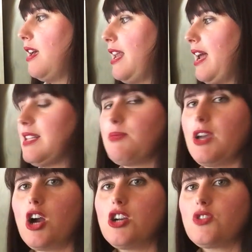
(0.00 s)
It has my
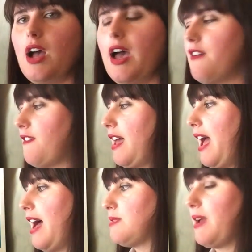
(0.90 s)
hard drive. It
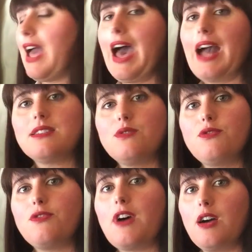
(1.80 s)
has my active
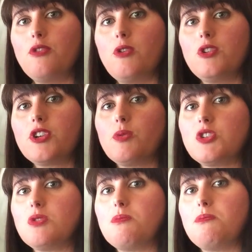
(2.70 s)
file folder,
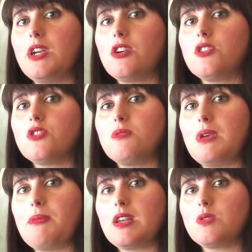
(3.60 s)
which mirrors or
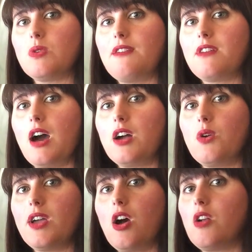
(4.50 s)
mimics what I've got
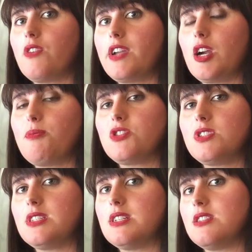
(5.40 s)
going on over here, but
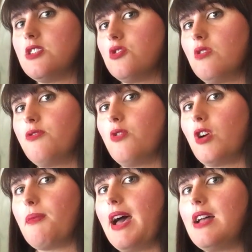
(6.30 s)
just in a digital
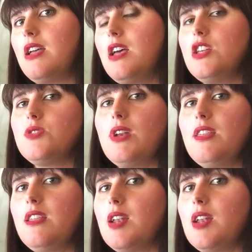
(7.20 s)
format. So anything